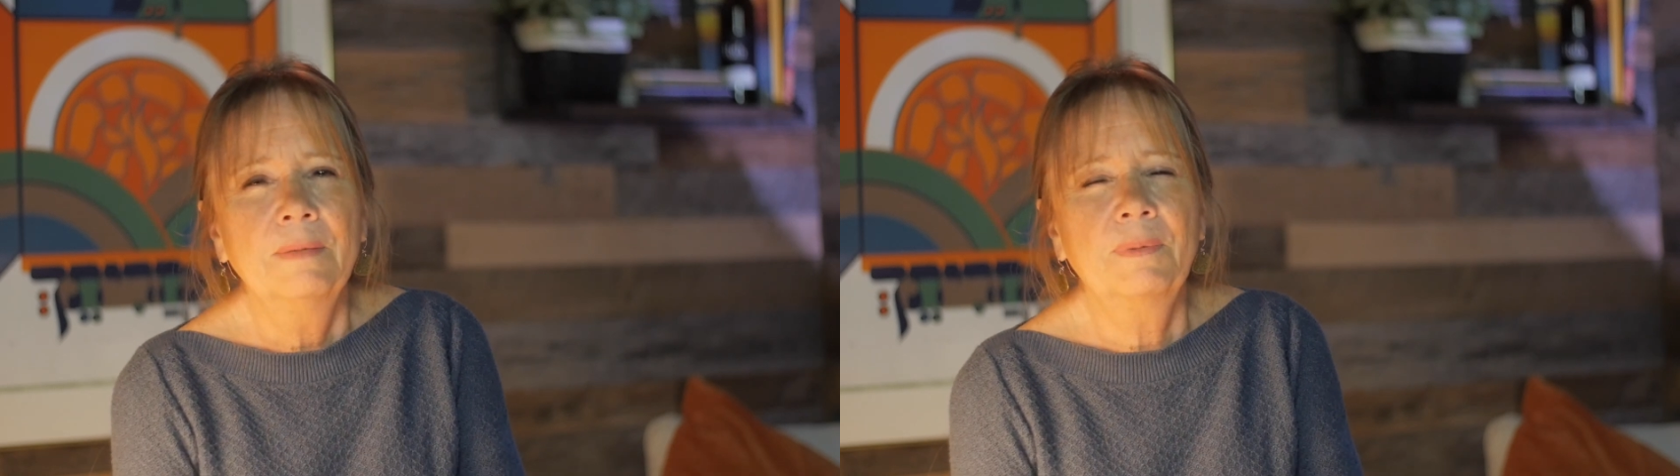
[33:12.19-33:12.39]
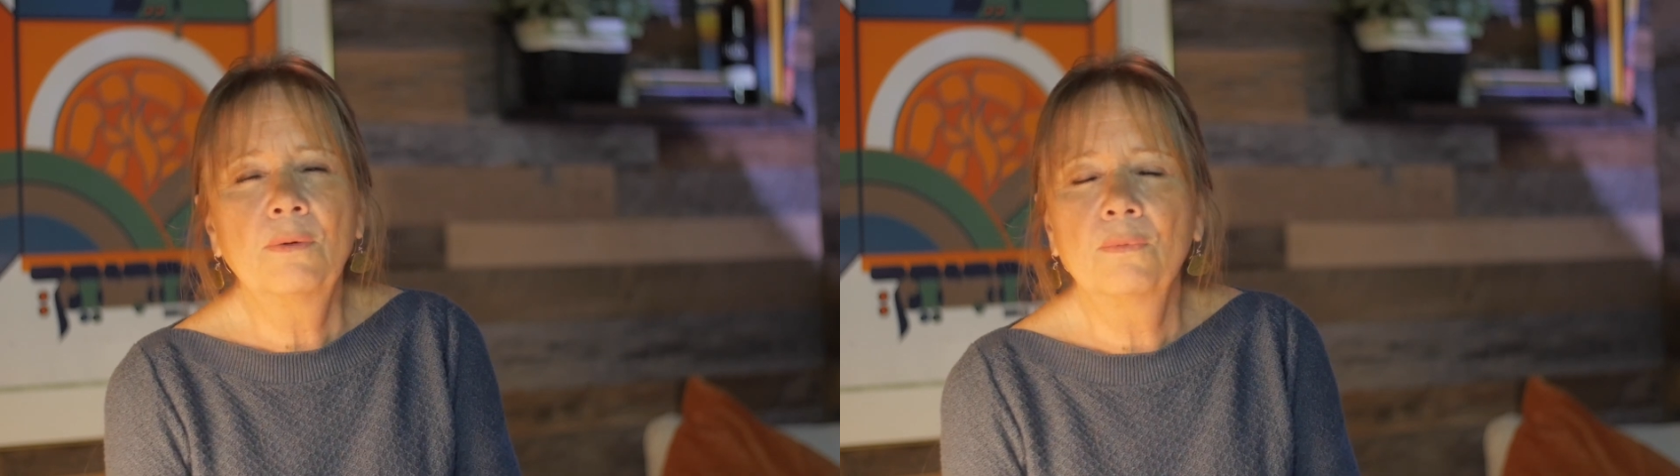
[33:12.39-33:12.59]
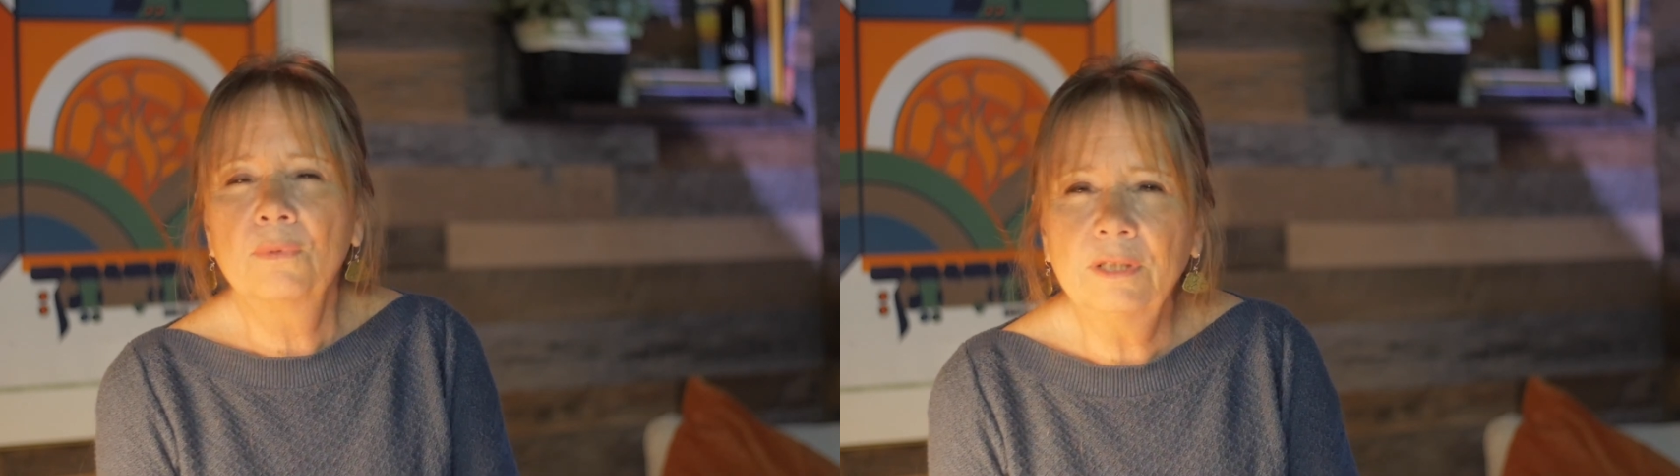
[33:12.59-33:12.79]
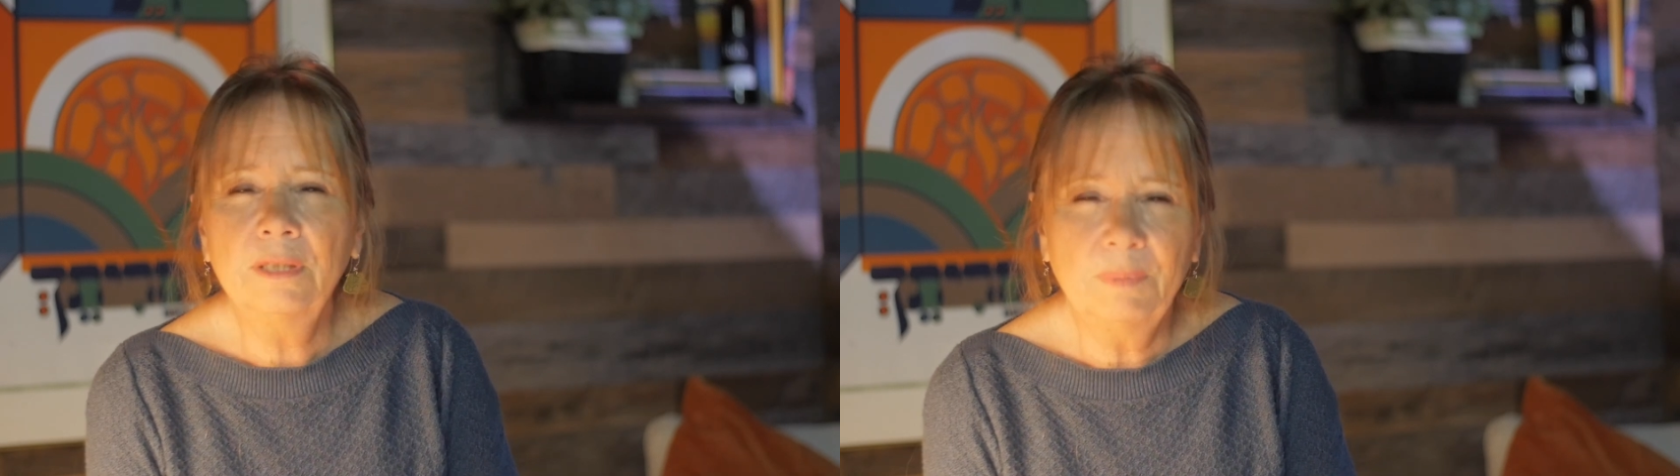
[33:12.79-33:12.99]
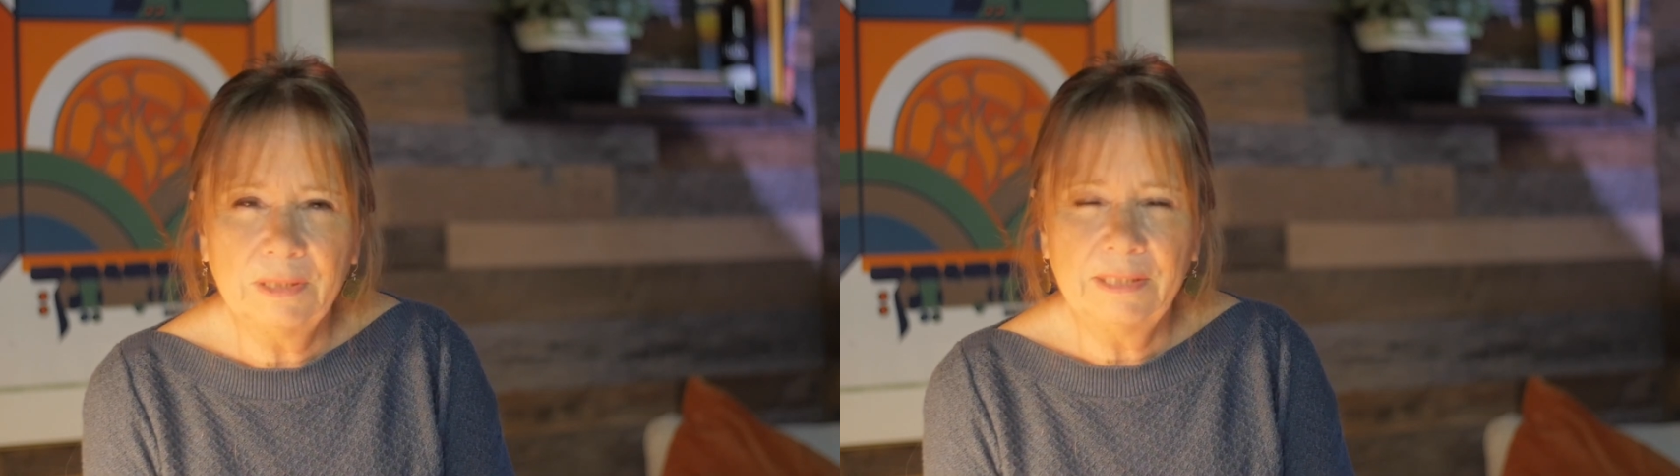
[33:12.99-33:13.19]
But I
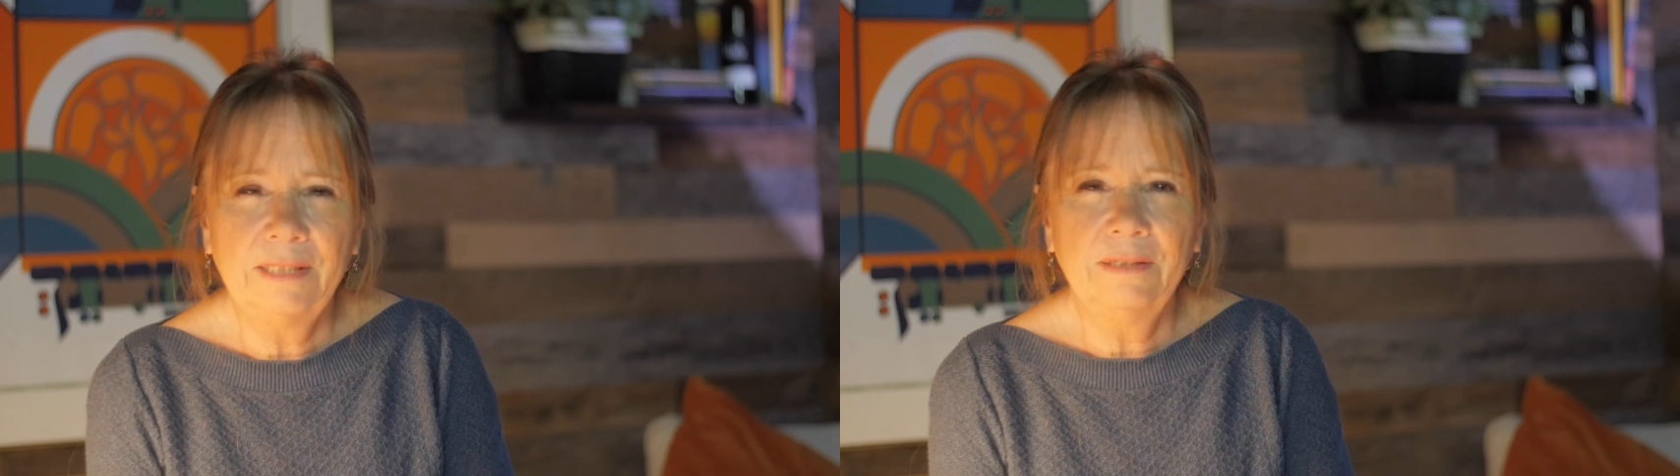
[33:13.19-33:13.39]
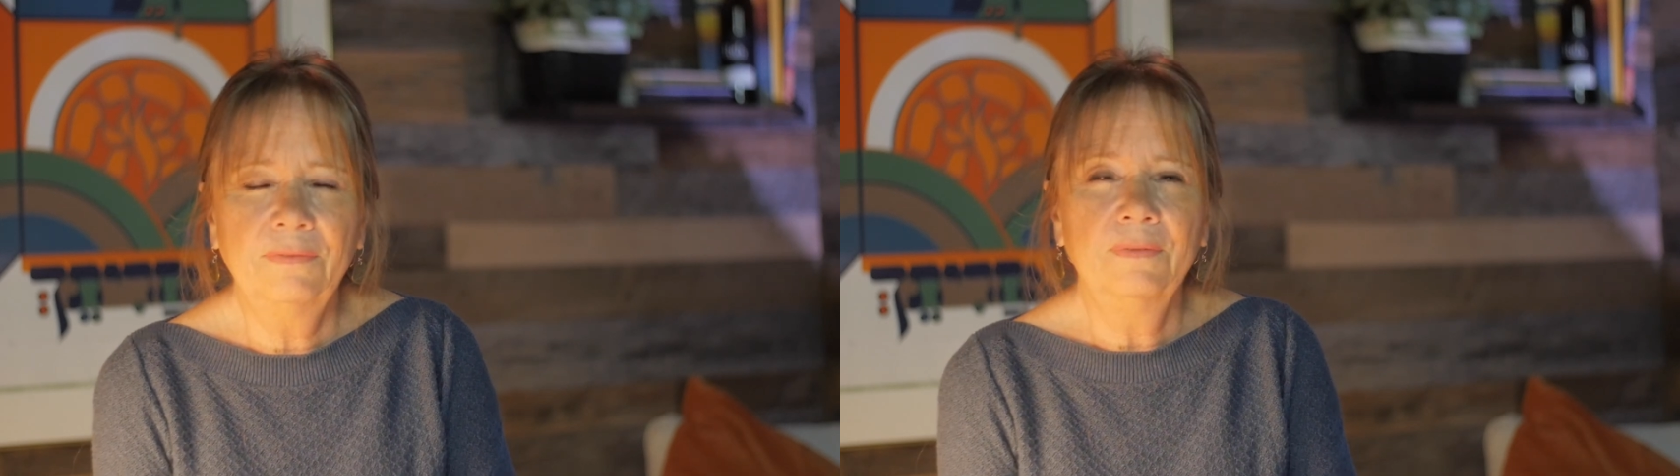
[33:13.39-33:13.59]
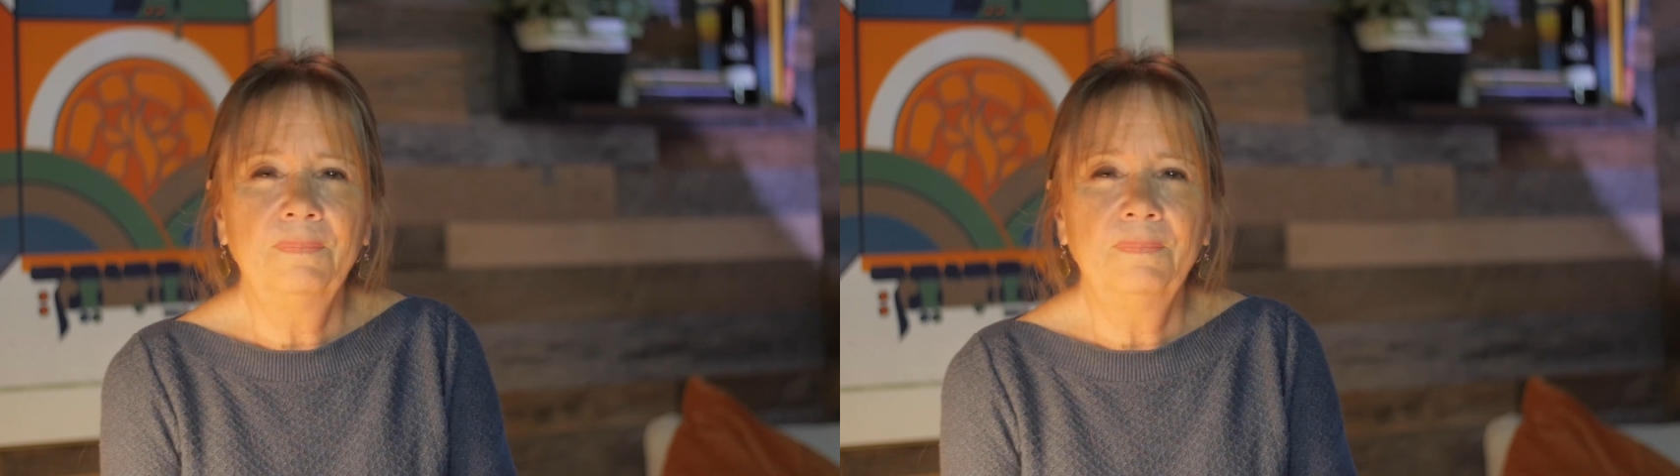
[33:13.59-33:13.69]
really believe